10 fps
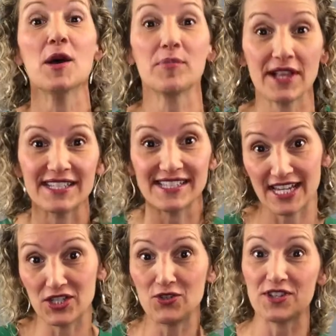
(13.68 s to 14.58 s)
Plus,
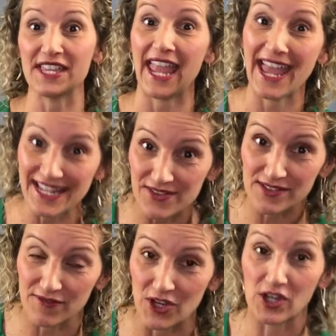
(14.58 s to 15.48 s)
stay tuned to the end of
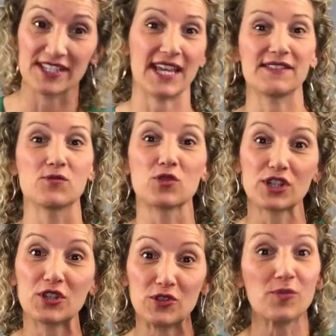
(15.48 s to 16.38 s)
this video because I have some
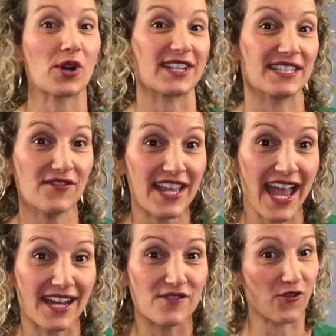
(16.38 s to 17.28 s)
really cool productivity
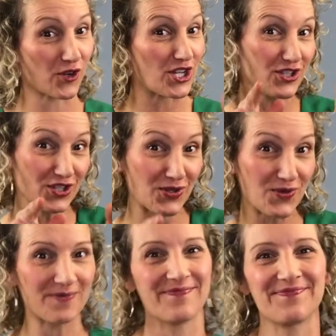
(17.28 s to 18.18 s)
hacks for you too.